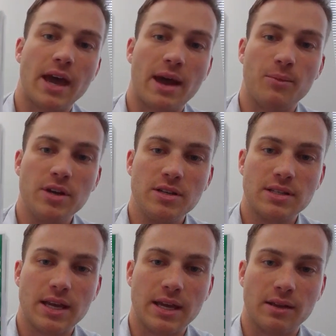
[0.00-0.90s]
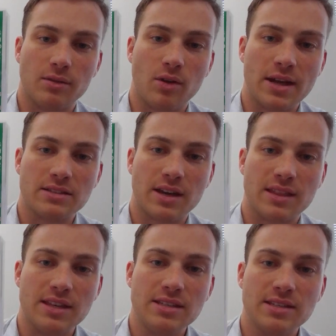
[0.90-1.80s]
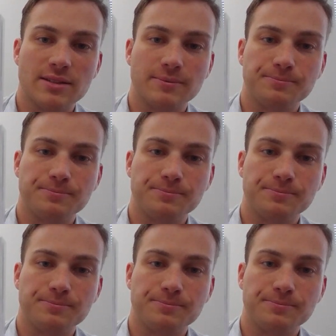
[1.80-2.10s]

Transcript: And when you see lines like this,